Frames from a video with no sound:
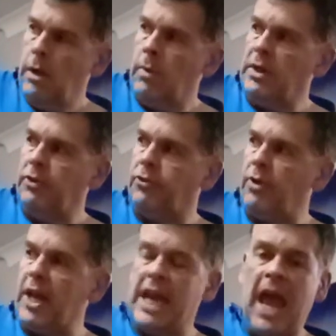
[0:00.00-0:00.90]
When you
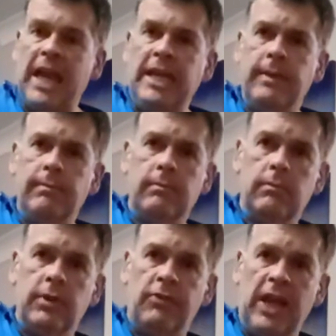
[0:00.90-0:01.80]
strike A,
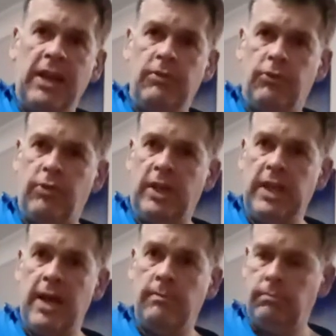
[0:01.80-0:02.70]
the second string
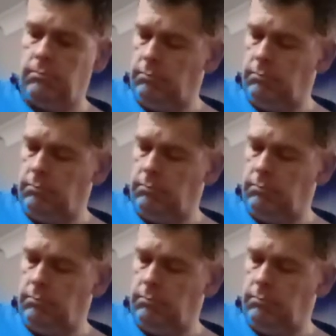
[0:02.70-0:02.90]
down,